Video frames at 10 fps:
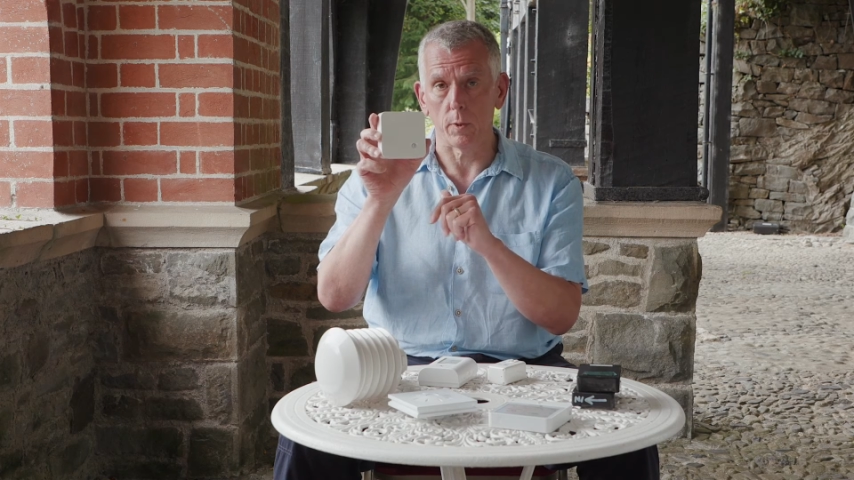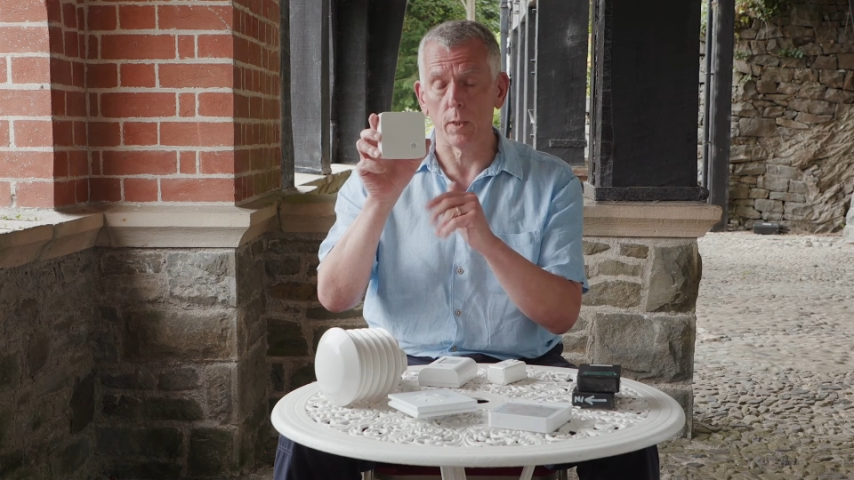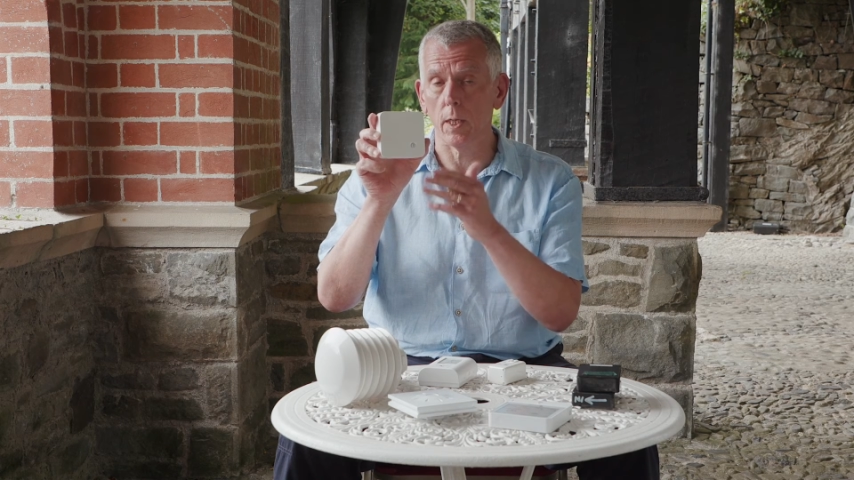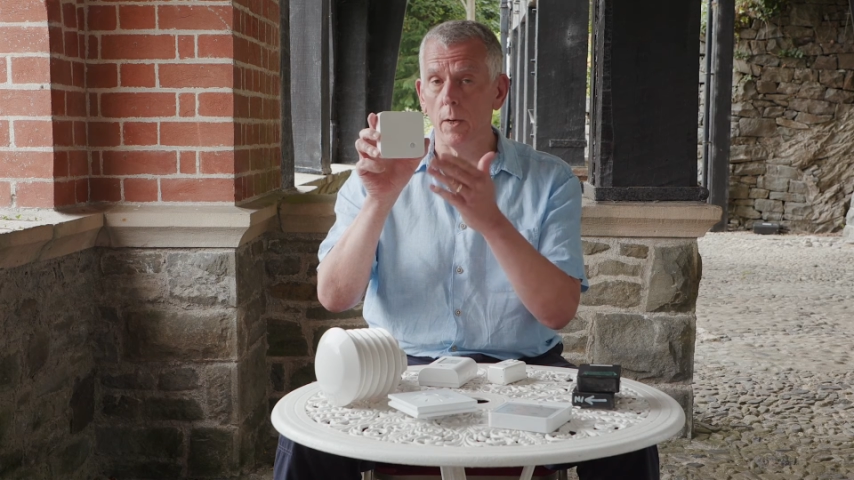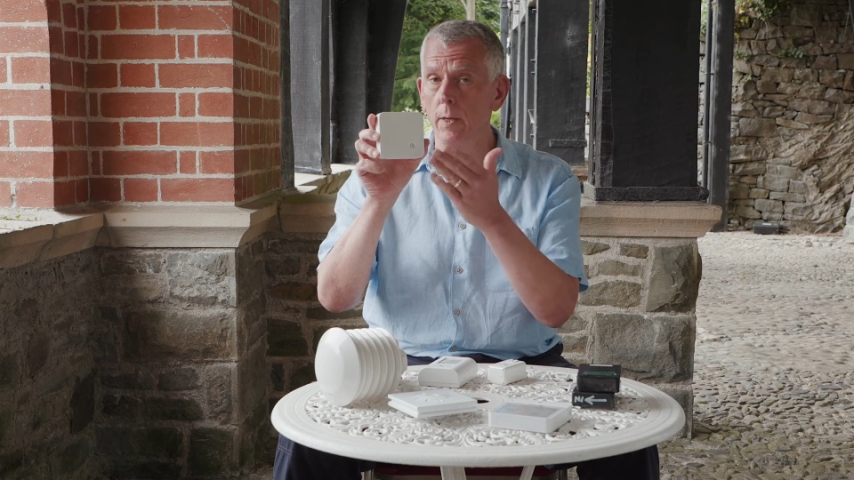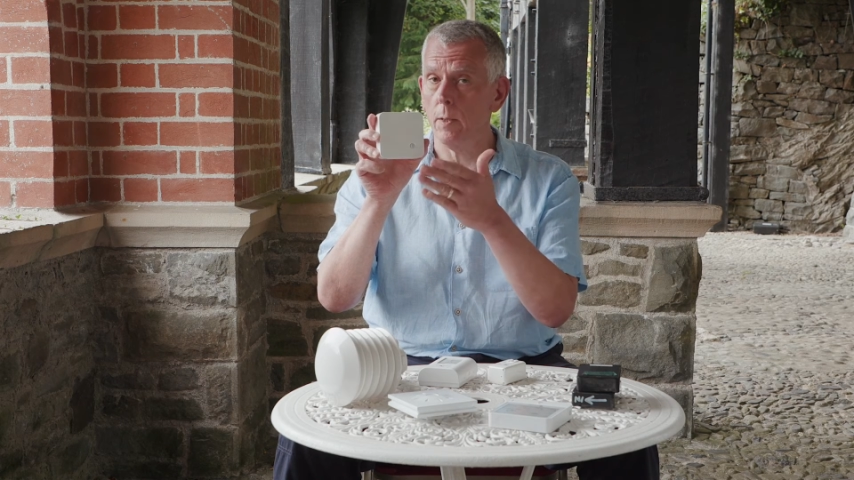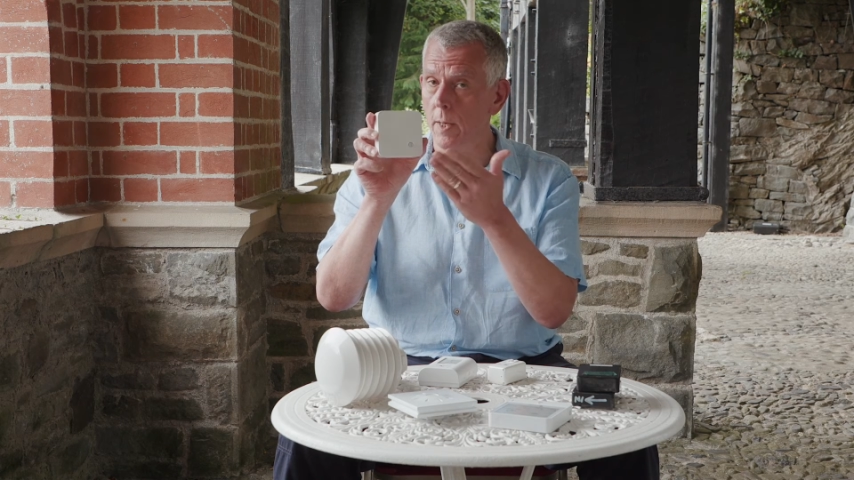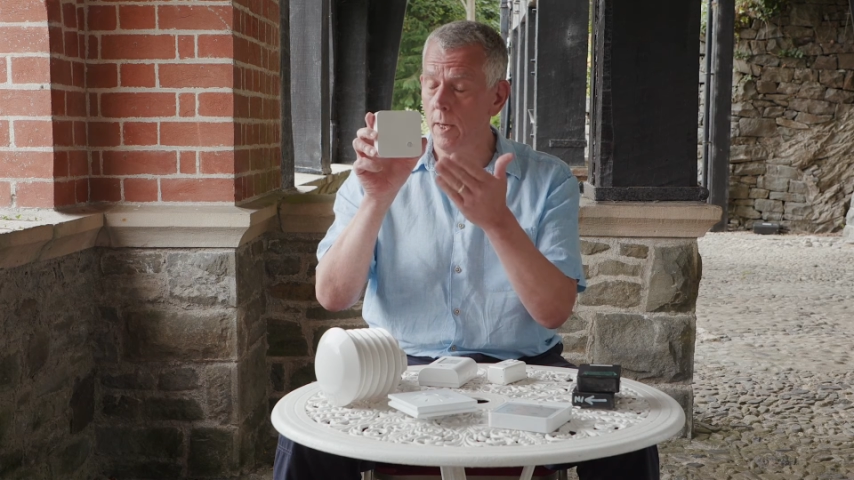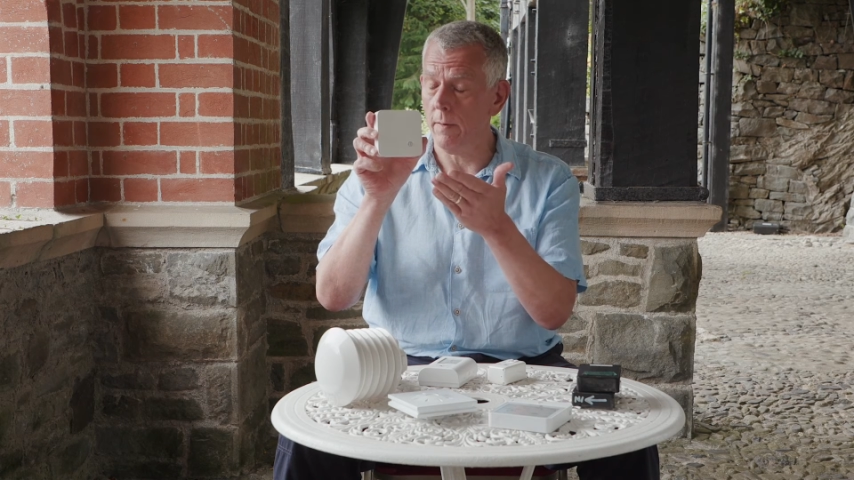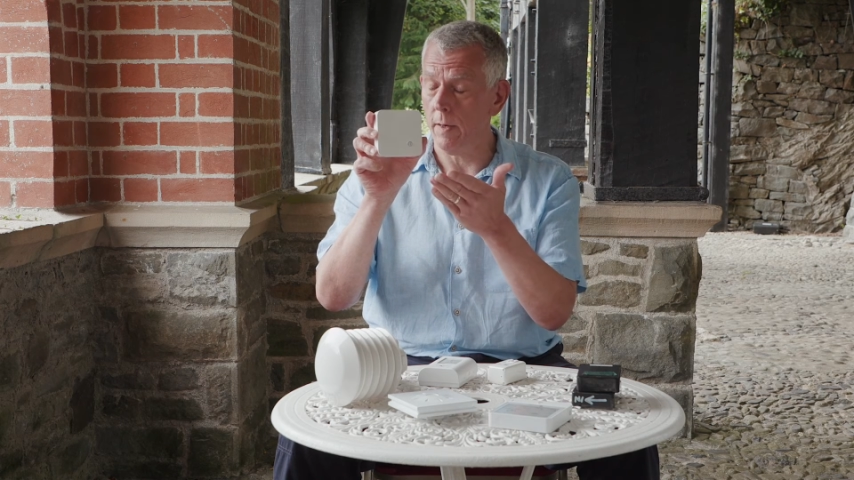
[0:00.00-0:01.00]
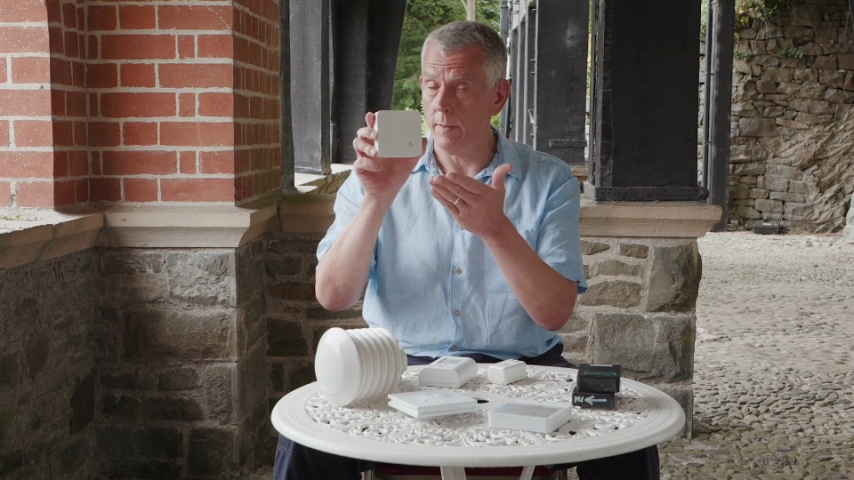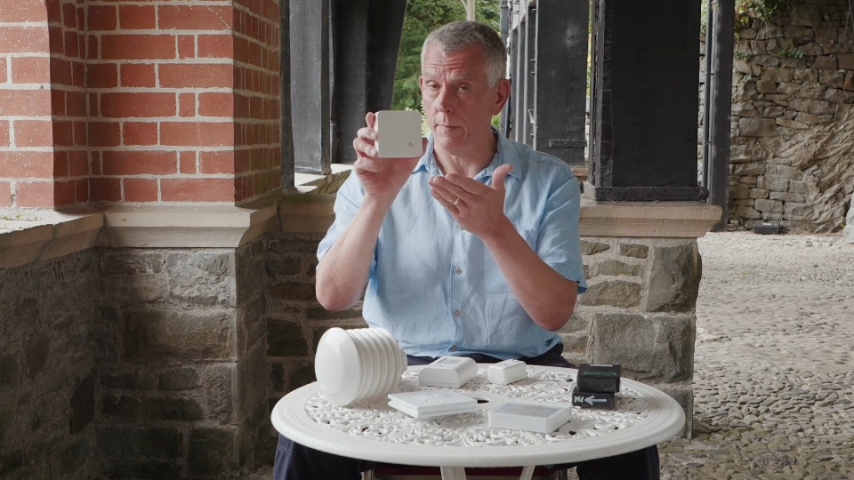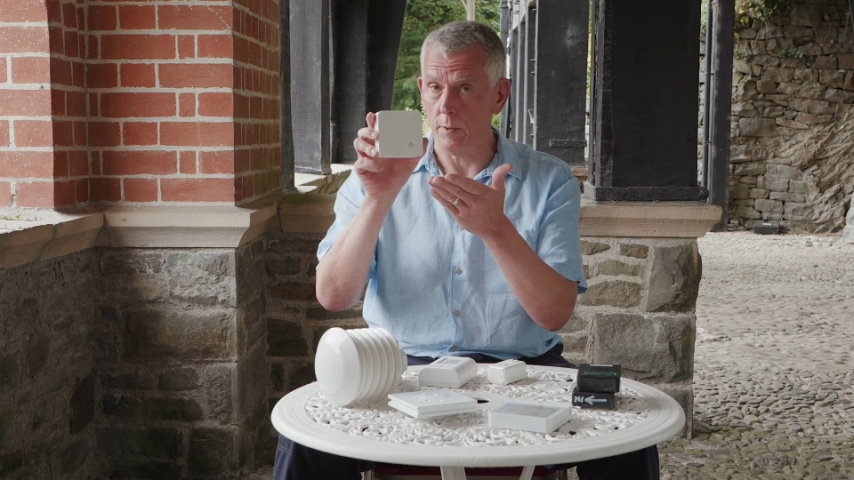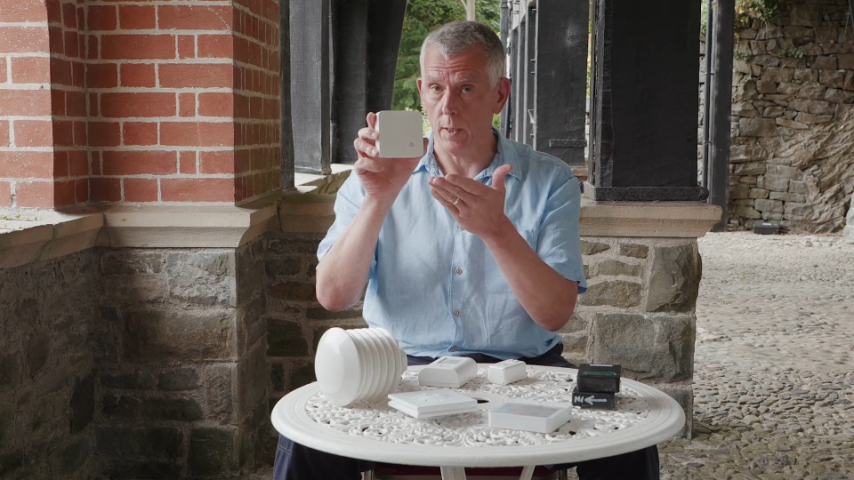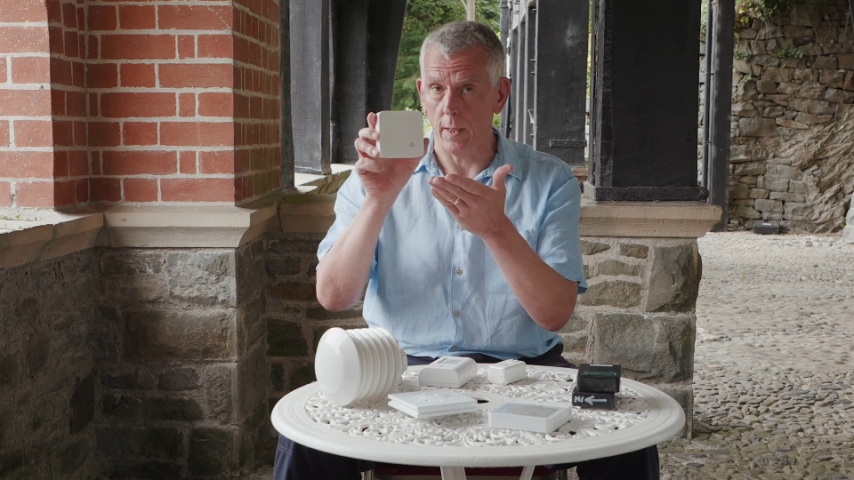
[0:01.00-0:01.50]
So knowing that we have high
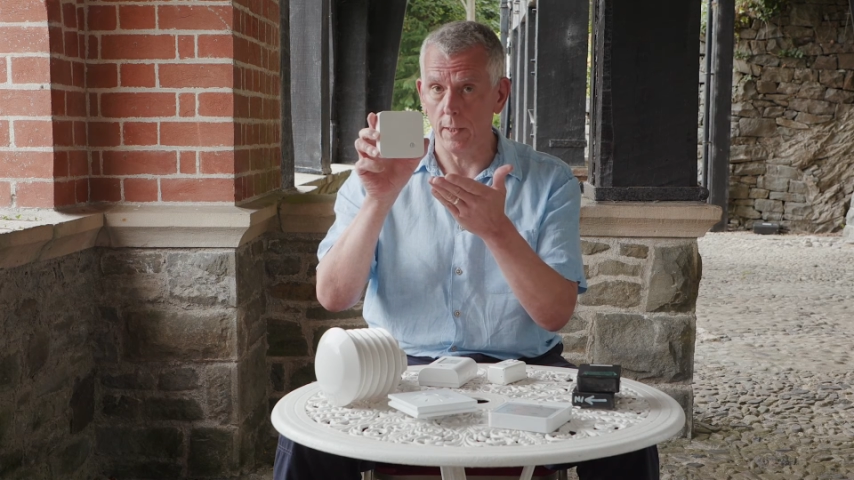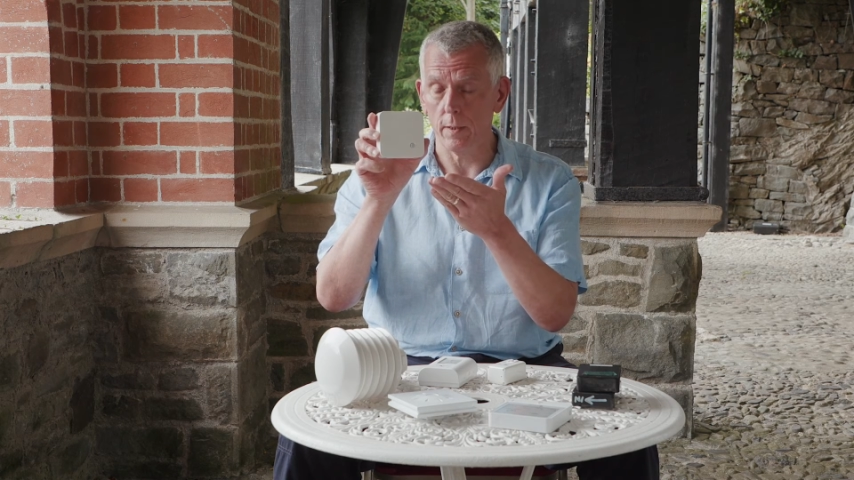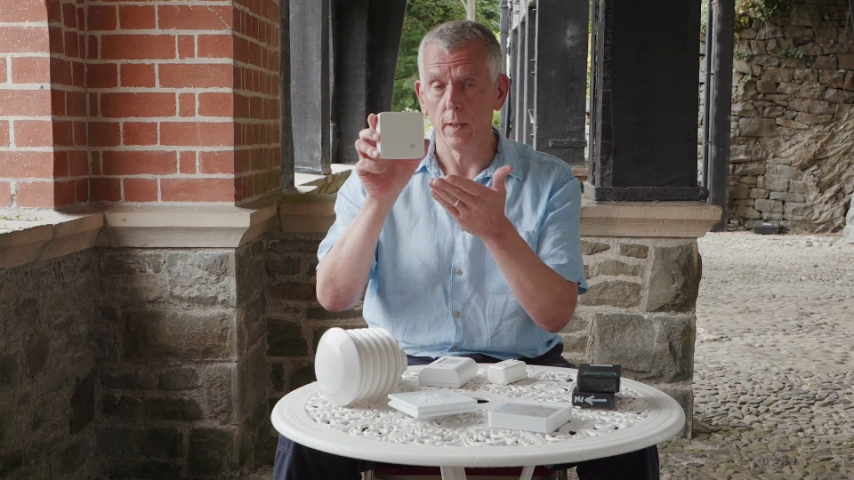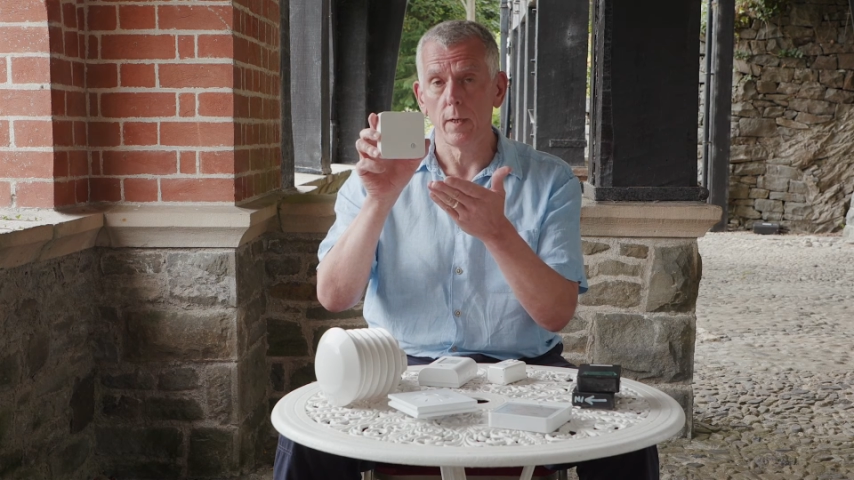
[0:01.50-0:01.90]
levels of light